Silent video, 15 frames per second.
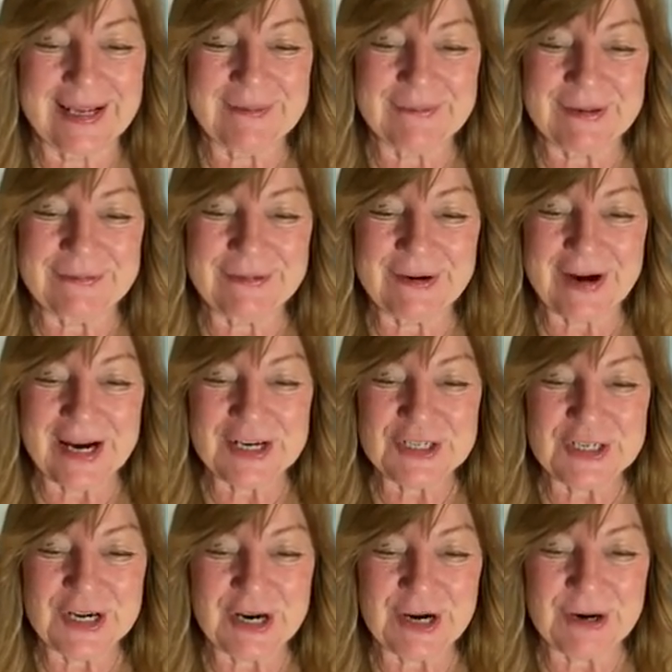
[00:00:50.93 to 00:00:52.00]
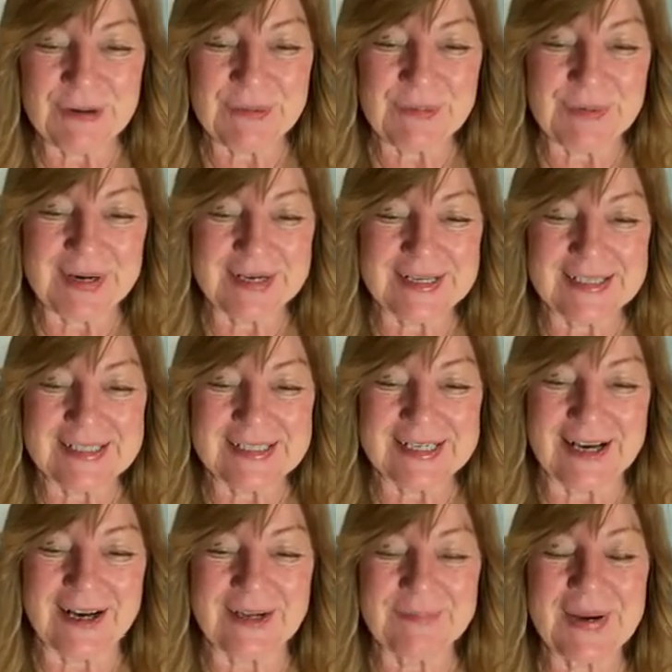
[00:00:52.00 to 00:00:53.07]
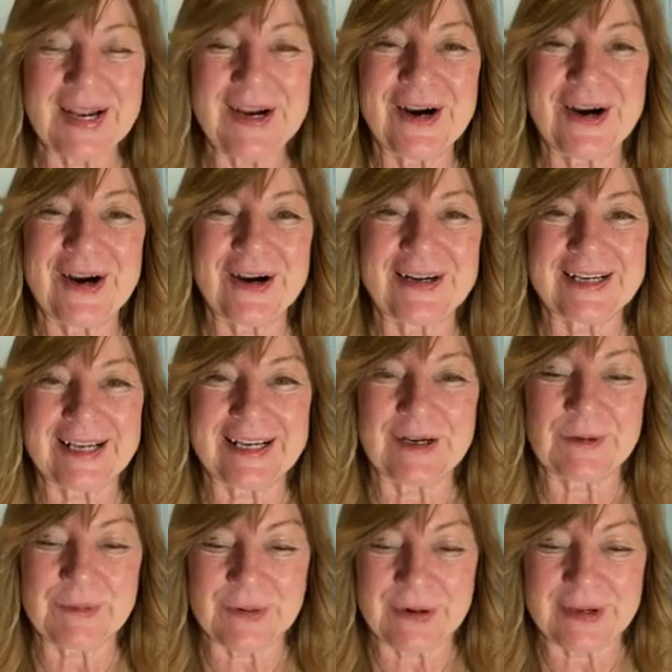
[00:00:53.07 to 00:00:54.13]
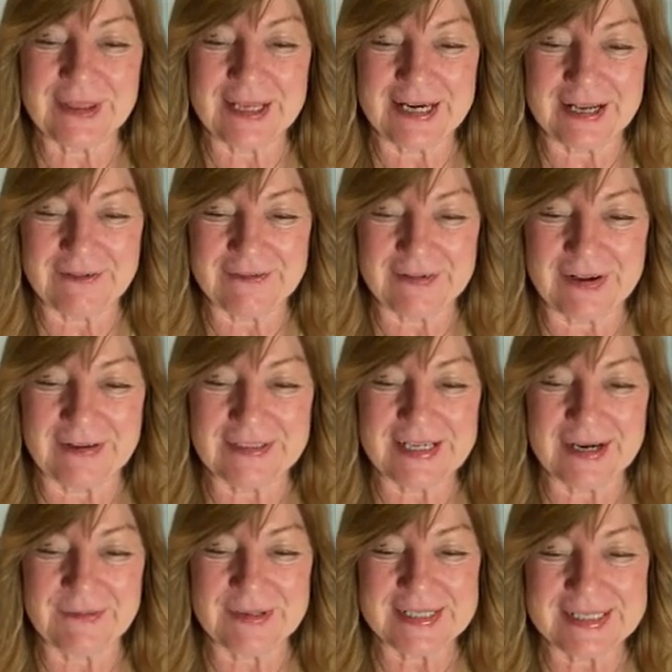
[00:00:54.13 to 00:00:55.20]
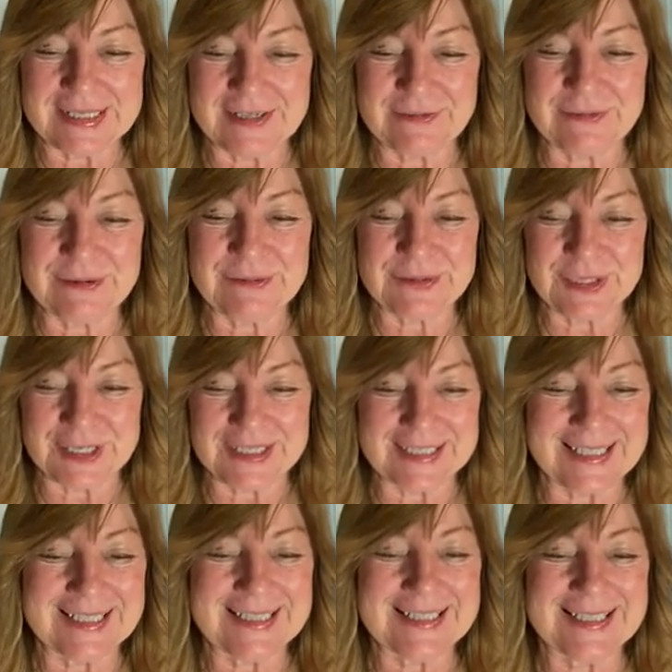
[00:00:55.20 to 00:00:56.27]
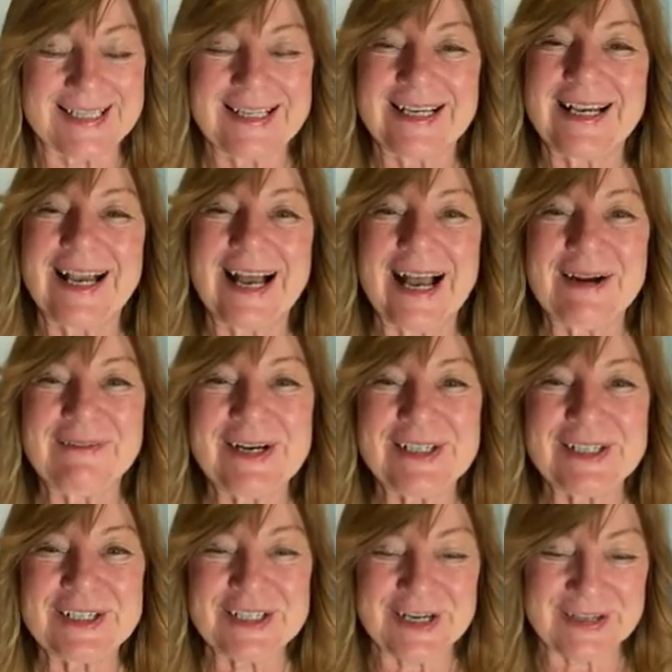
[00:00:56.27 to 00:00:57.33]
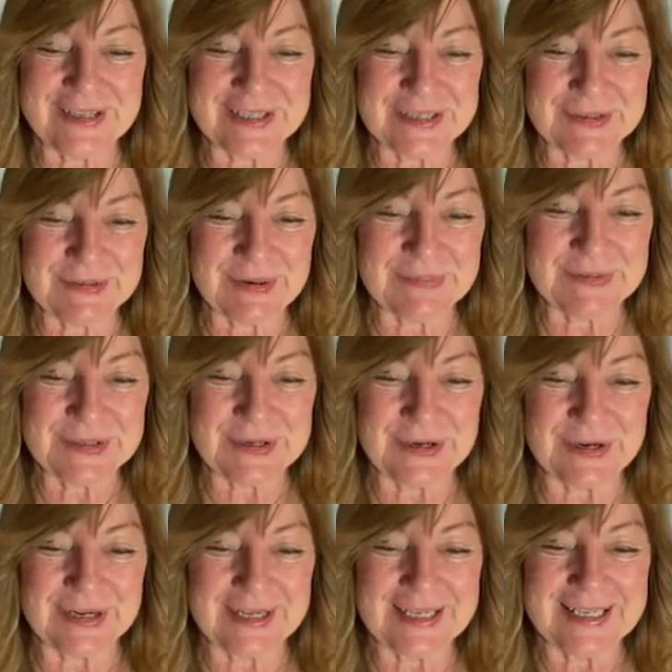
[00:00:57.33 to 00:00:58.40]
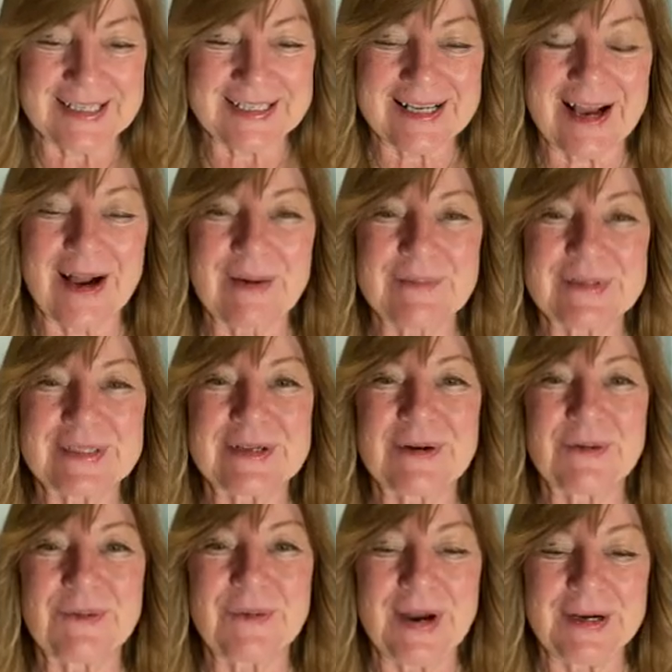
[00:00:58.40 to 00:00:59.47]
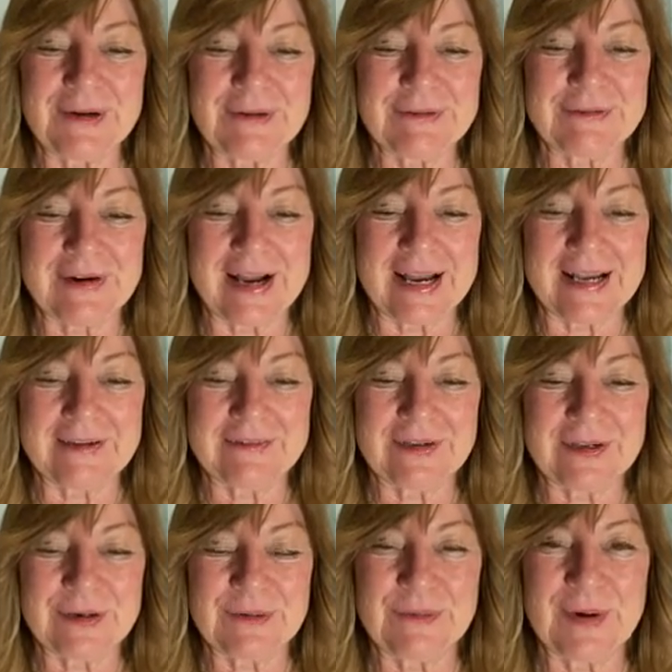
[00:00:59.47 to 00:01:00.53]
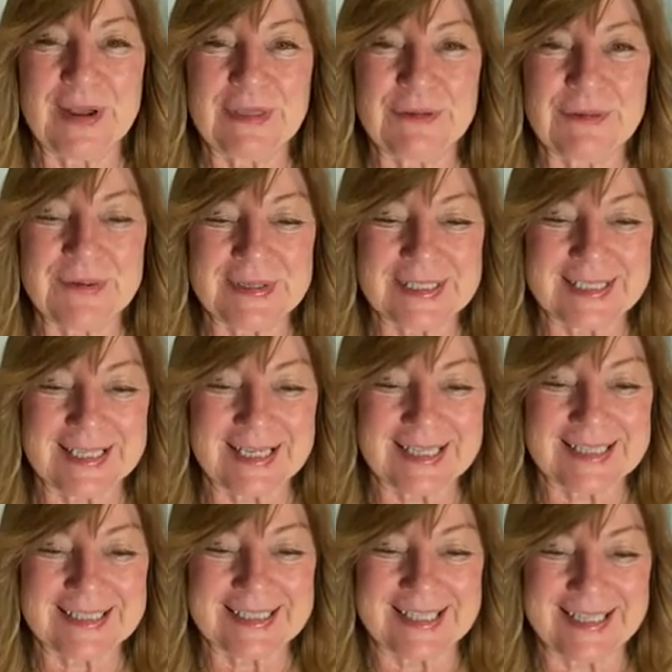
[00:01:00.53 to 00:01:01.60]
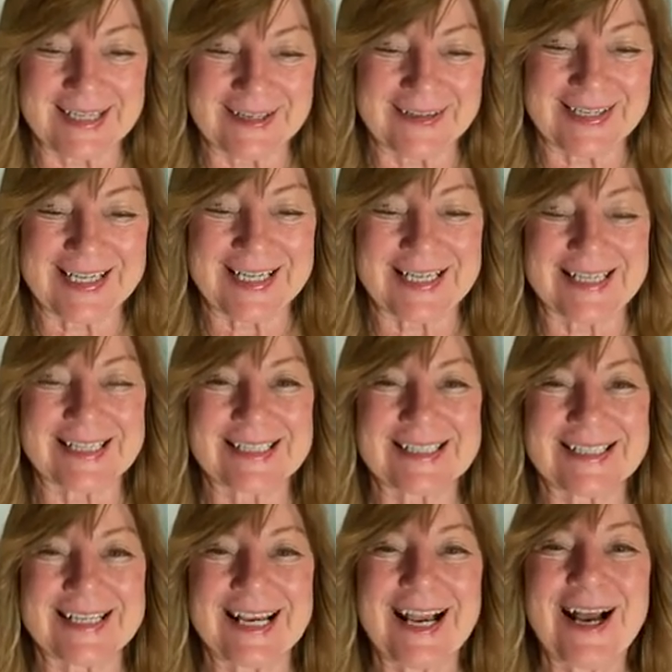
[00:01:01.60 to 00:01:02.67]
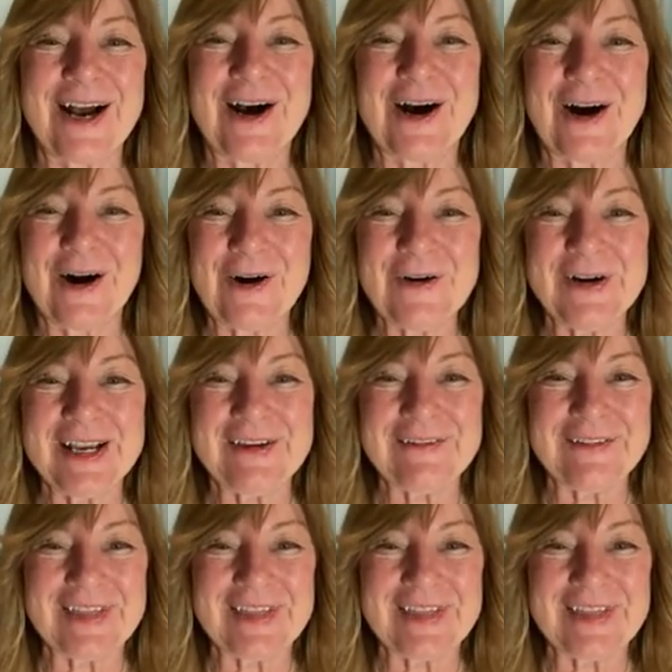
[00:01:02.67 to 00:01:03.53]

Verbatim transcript: Before I share what is on my heart and a word that I felt I received from Jesus, I want to share this scripture Psalms 105, 1 through 6. And here it is. Oh, give